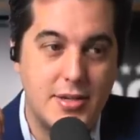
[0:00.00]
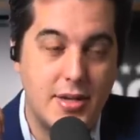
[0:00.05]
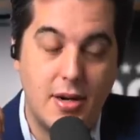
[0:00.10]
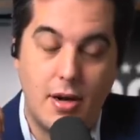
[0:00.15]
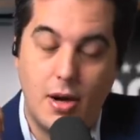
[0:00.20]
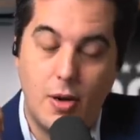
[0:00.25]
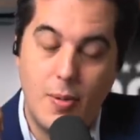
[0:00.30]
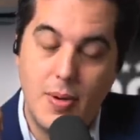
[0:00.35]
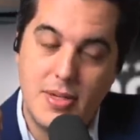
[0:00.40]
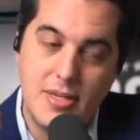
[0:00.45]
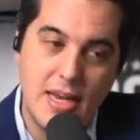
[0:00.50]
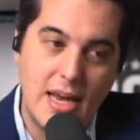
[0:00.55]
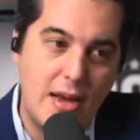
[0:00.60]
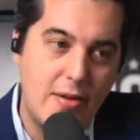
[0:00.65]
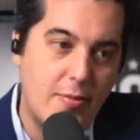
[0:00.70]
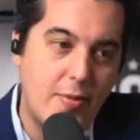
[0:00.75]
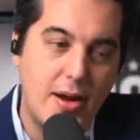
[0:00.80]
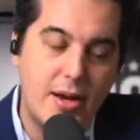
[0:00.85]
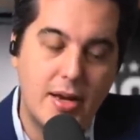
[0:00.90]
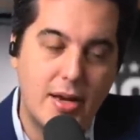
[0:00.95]
and always
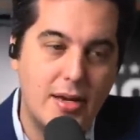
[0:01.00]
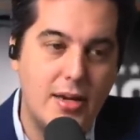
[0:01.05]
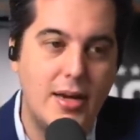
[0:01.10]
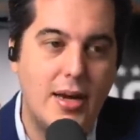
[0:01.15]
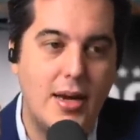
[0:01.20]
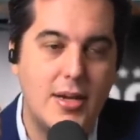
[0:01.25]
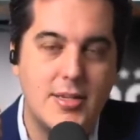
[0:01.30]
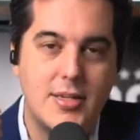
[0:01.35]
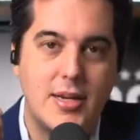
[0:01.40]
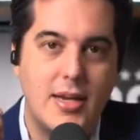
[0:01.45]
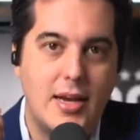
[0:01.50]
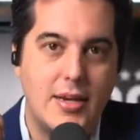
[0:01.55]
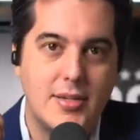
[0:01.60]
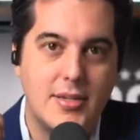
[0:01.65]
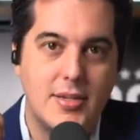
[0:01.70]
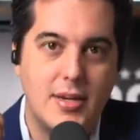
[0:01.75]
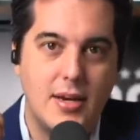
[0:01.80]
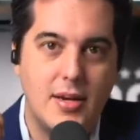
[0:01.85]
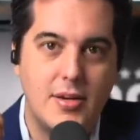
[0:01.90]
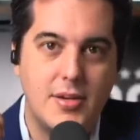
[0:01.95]
have recognized it as
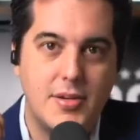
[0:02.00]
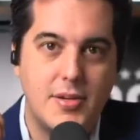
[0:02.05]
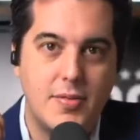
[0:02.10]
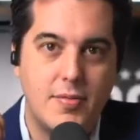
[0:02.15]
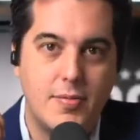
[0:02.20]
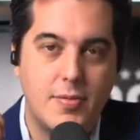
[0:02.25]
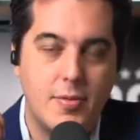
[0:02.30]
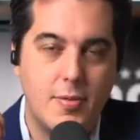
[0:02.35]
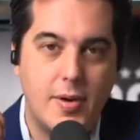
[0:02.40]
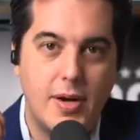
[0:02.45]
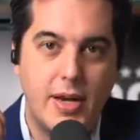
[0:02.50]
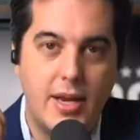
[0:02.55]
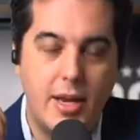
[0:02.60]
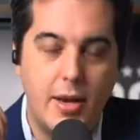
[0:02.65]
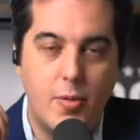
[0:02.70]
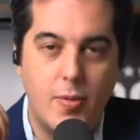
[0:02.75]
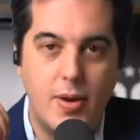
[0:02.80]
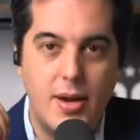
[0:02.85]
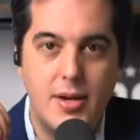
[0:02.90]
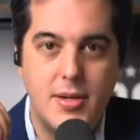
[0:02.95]
such, for a
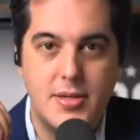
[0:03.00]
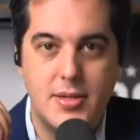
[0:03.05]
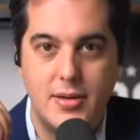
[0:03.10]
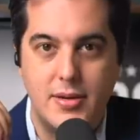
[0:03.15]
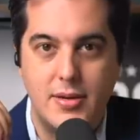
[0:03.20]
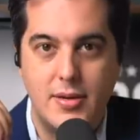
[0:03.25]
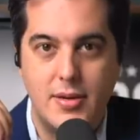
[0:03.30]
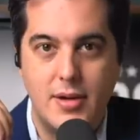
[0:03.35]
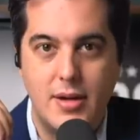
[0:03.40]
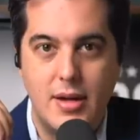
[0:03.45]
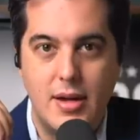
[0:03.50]
key reason.